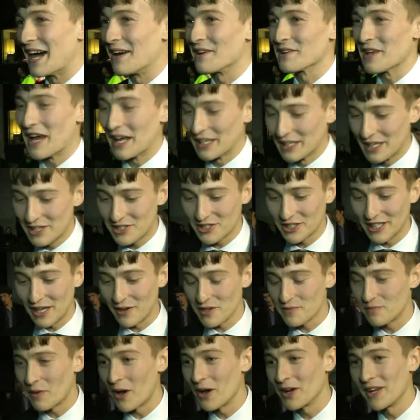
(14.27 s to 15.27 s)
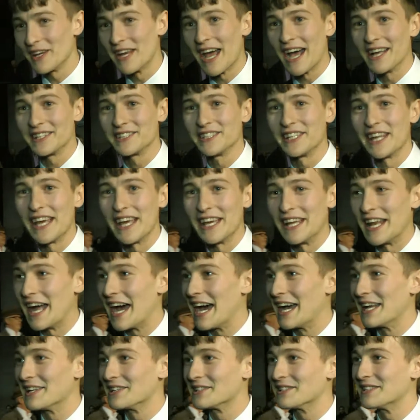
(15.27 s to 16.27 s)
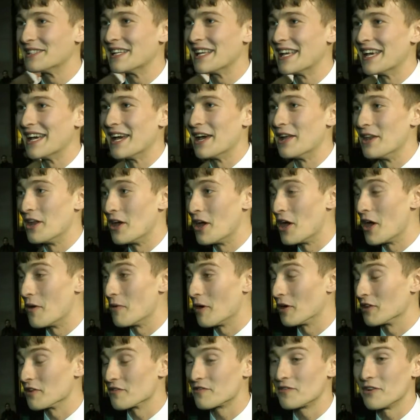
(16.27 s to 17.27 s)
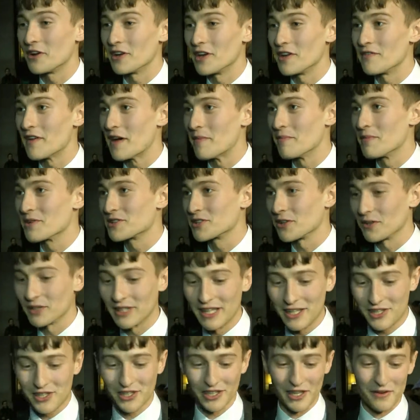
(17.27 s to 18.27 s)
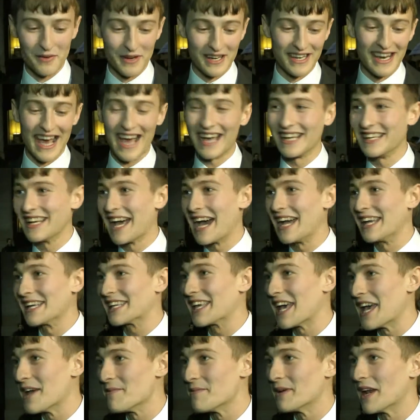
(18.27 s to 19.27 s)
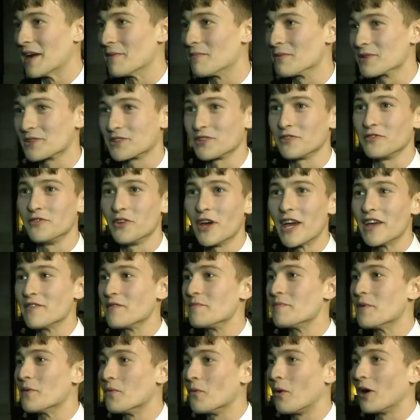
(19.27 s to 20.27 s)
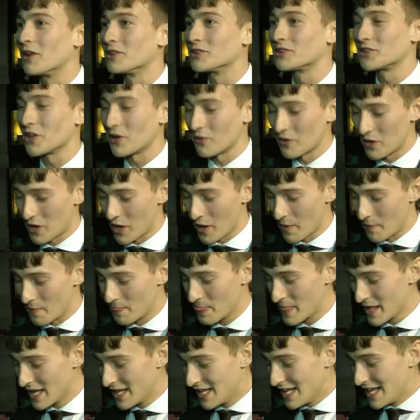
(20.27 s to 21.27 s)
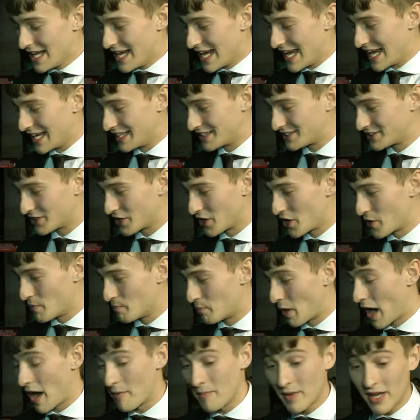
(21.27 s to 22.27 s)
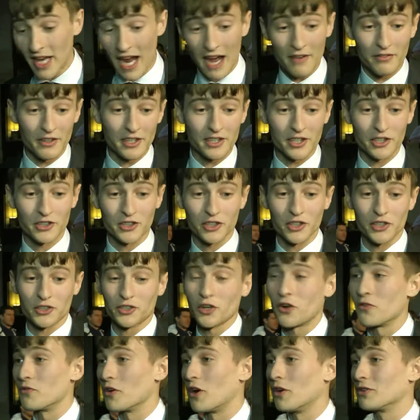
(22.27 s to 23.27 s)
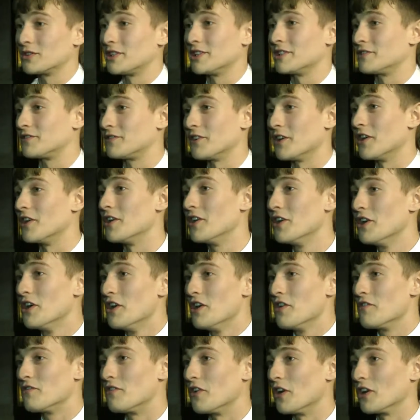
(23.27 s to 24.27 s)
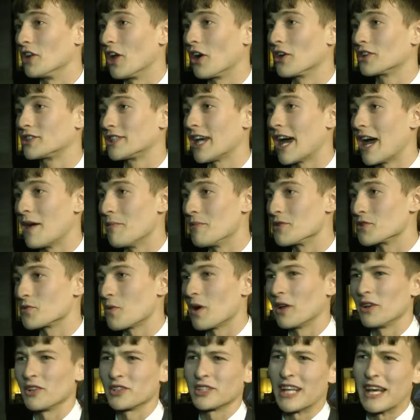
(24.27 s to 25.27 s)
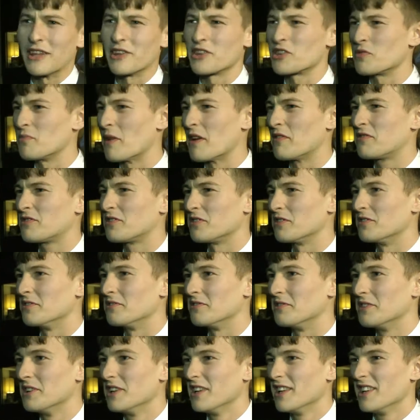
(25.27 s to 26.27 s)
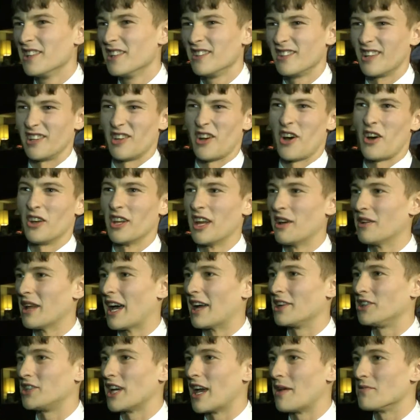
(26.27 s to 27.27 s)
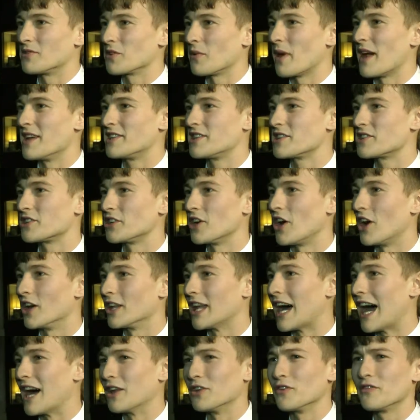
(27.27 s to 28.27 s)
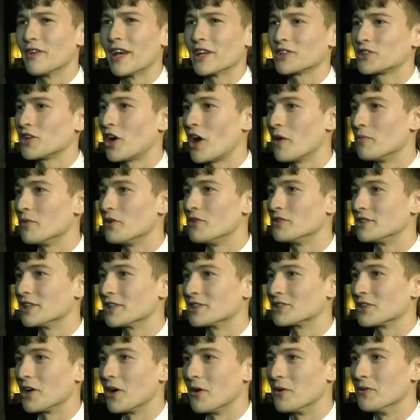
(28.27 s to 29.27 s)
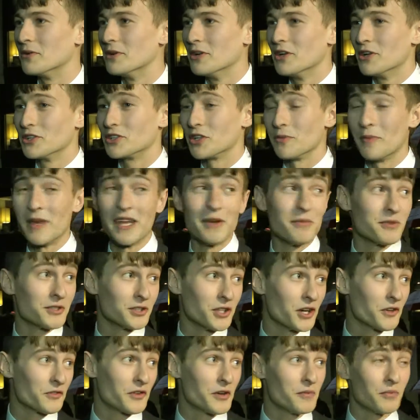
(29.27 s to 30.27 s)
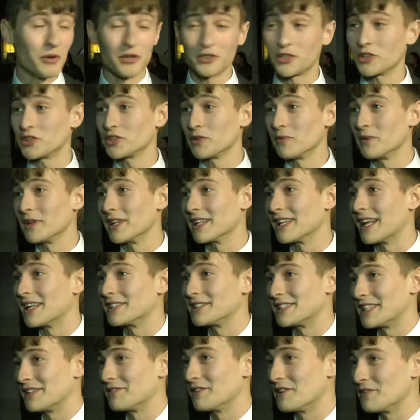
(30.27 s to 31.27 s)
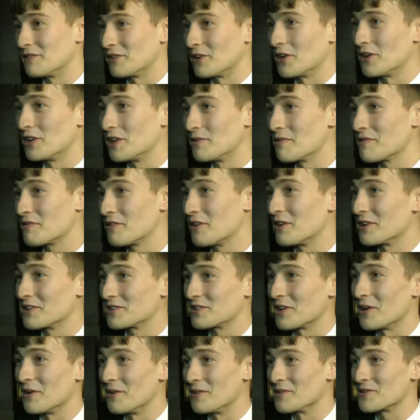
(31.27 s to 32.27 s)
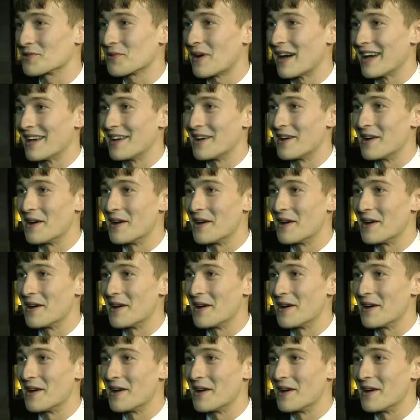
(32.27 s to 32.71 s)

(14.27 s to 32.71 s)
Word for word: I, I literally, I was born in 1989 and uh, on the 3rd November, so literally when 1990 came in, I must have not even been one. So um, it's, um, but I mean, I've listened to the Stone Roses for, for a long time, as well as like the Smiths and, and all that, like James Oasis and all that. I love that sort of music. So to me, it was nothing, but to some of the lads, I never even heard it before. So it was quite.